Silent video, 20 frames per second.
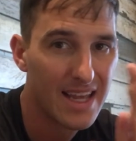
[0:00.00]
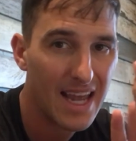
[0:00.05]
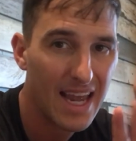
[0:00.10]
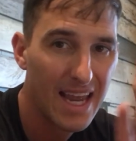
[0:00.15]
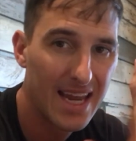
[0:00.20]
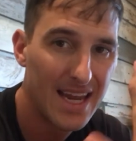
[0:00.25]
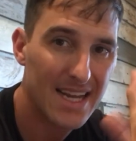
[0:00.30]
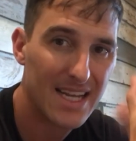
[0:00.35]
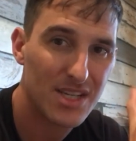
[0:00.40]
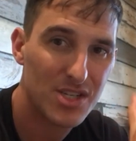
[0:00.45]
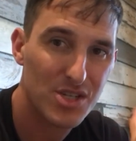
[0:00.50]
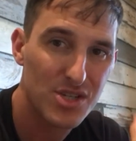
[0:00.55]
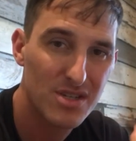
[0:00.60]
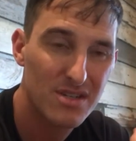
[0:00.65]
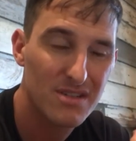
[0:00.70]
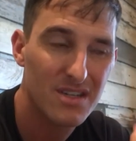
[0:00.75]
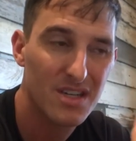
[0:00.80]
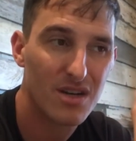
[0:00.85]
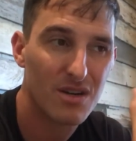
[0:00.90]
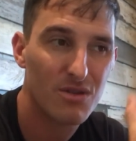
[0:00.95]

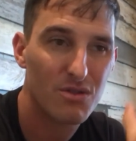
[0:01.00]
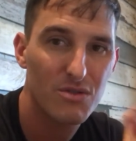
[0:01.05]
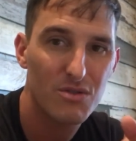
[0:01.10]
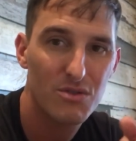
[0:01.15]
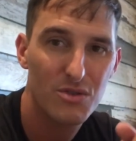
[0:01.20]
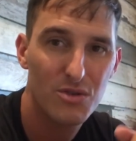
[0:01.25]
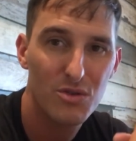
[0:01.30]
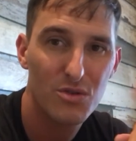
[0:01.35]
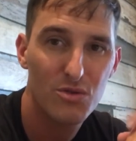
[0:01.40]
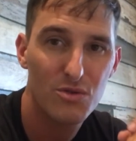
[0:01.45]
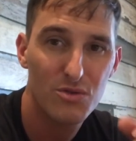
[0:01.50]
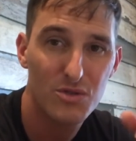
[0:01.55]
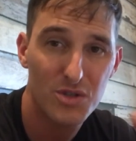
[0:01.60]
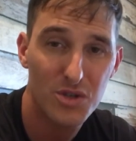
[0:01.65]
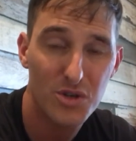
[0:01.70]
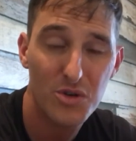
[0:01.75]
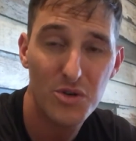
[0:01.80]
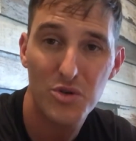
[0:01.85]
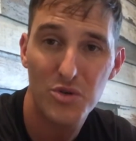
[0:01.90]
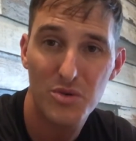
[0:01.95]
gauge, you know, who's
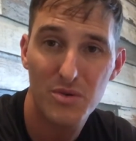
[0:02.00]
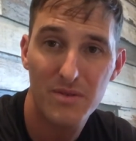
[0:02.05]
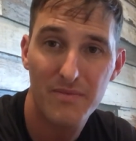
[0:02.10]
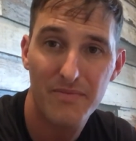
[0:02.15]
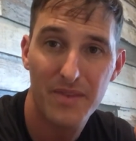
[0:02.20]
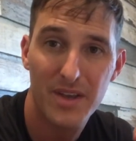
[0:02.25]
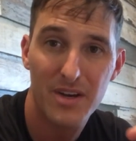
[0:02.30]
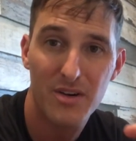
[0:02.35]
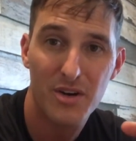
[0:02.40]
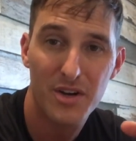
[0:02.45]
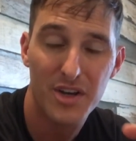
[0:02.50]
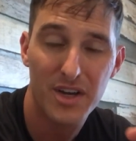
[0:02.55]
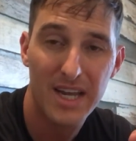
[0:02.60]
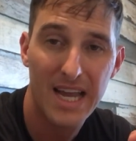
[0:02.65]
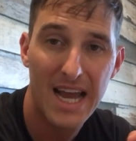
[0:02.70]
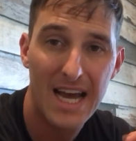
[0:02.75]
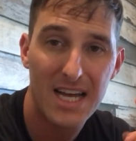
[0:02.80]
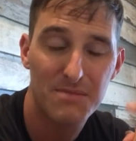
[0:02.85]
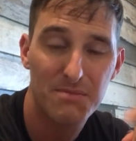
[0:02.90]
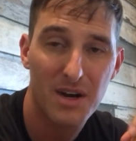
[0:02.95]
who on your
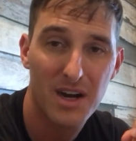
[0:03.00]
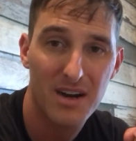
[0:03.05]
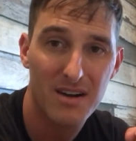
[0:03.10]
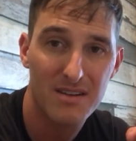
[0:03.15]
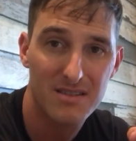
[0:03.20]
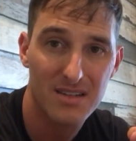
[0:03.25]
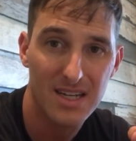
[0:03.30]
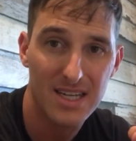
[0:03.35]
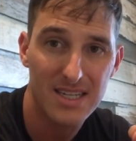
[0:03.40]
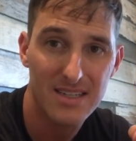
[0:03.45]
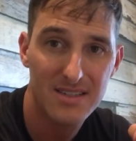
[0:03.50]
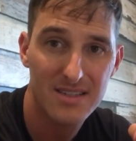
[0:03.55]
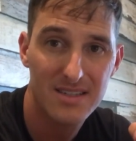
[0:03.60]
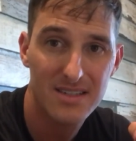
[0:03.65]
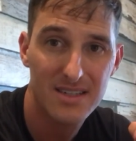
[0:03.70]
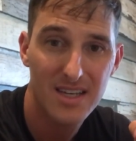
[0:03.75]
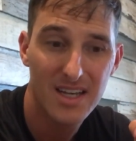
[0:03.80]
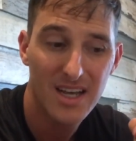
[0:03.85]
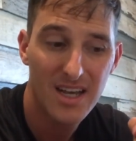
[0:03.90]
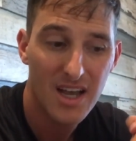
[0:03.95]
cash buyers list.
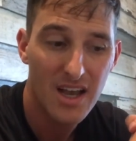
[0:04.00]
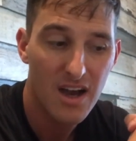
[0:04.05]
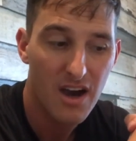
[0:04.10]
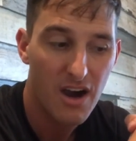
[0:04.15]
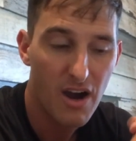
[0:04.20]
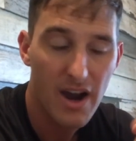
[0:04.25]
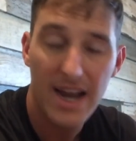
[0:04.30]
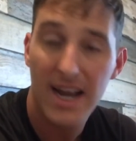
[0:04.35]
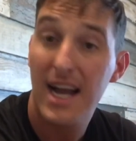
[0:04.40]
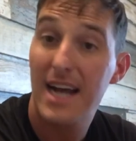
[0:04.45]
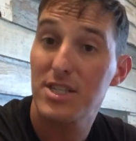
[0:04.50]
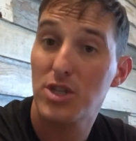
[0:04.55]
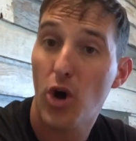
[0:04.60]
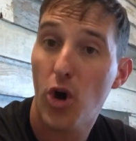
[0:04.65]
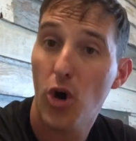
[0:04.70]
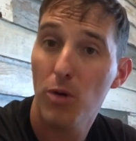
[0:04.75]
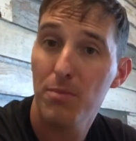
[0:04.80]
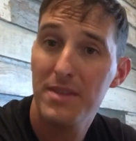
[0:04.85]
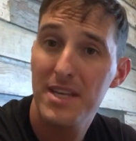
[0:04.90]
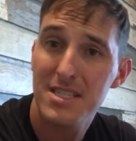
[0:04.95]
All right, guys.
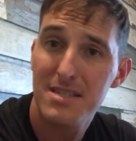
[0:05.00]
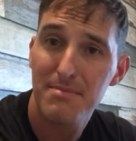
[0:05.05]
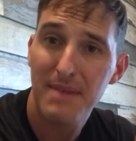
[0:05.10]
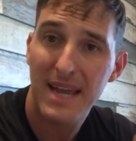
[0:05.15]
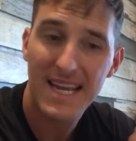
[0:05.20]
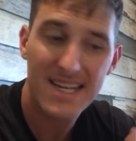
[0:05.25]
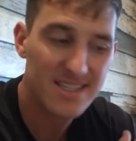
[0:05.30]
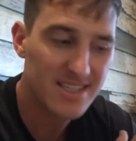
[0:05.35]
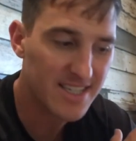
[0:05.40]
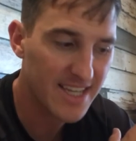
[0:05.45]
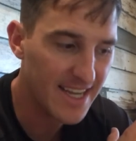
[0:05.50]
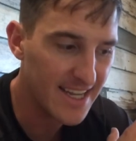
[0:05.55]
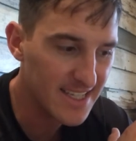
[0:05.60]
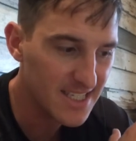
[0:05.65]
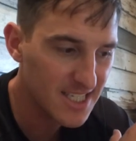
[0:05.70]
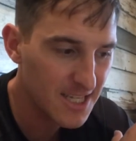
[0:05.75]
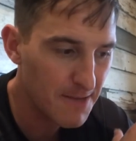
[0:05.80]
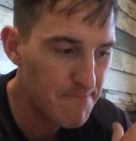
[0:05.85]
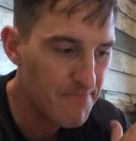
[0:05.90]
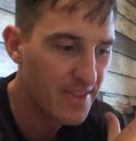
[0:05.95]
Hope this makes
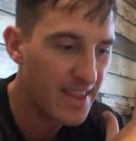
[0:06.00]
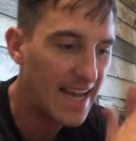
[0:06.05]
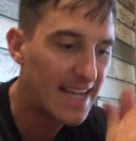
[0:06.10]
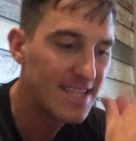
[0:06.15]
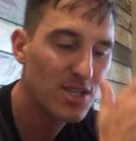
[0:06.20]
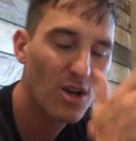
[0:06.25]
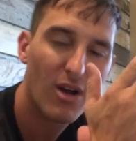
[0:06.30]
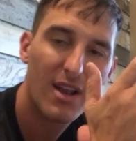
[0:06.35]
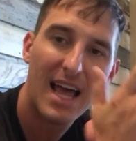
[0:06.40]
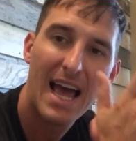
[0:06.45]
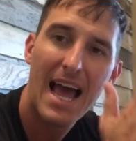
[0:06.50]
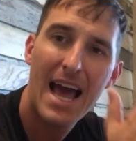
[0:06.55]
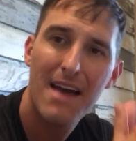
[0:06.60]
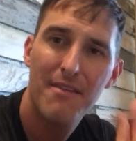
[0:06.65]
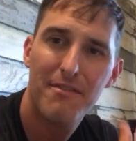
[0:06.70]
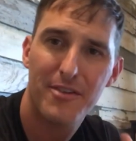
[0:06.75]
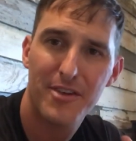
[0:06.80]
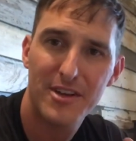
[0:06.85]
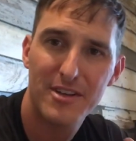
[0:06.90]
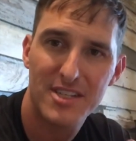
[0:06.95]
sense. That's all I
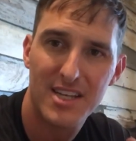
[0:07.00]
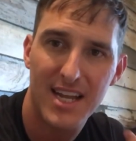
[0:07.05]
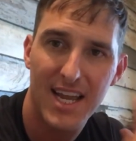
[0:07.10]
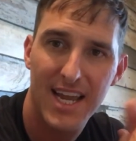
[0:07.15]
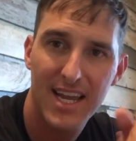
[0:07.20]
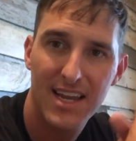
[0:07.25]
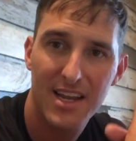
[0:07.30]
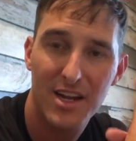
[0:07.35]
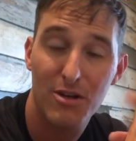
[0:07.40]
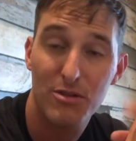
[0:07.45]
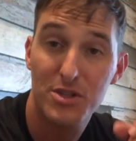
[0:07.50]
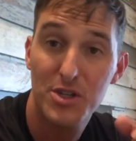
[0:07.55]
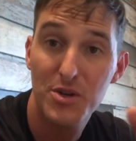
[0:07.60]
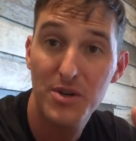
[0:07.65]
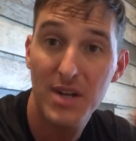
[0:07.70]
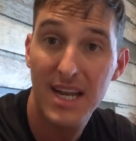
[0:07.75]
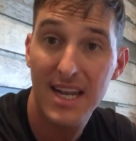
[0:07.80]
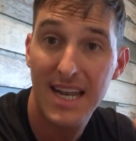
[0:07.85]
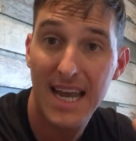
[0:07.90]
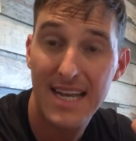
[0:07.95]
have for you today. You know,
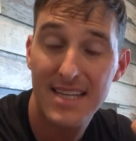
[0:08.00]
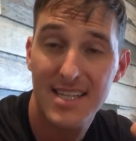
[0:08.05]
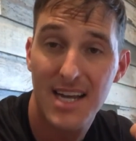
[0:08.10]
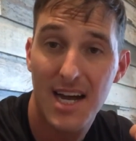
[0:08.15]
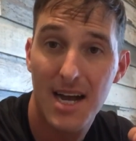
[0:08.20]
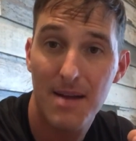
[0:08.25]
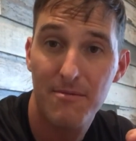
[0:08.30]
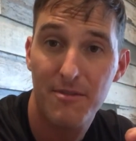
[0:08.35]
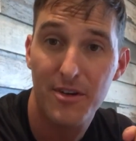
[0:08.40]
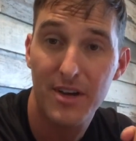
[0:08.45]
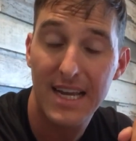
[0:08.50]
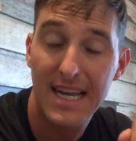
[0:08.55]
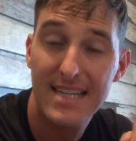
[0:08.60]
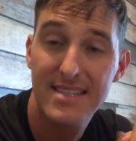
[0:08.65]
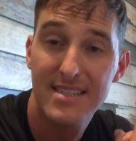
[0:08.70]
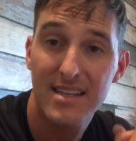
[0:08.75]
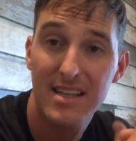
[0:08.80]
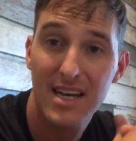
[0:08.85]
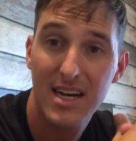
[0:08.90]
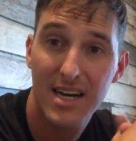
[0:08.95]
tune in next time for
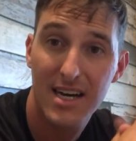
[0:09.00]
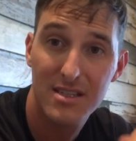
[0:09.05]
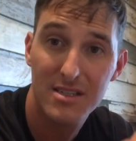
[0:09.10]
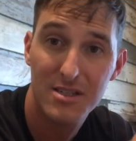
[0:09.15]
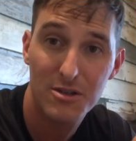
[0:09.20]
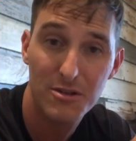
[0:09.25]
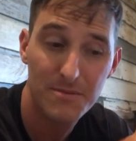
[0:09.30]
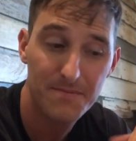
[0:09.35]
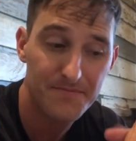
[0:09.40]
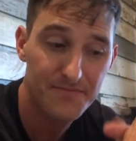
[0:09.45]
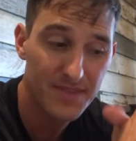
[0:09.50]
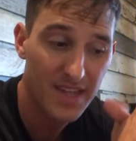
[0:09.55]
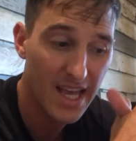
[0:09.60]
Into the Hustle,